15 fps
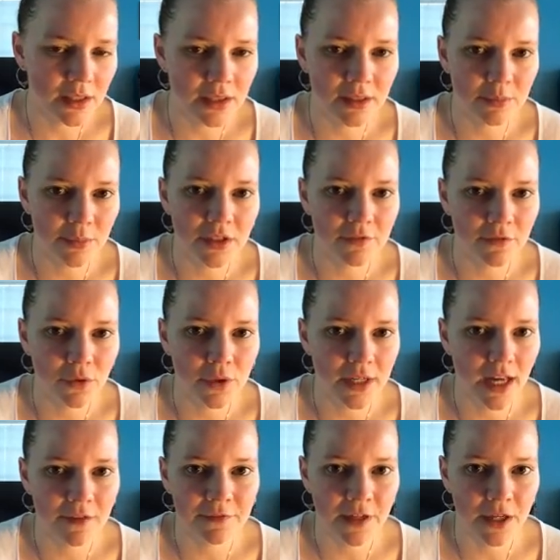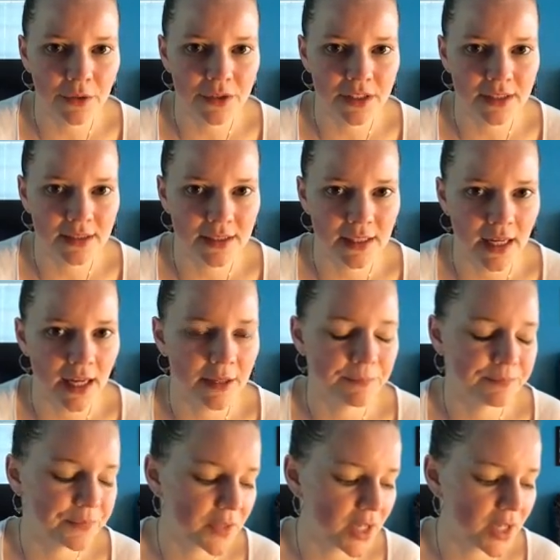It had been 4.5 hours since he ate.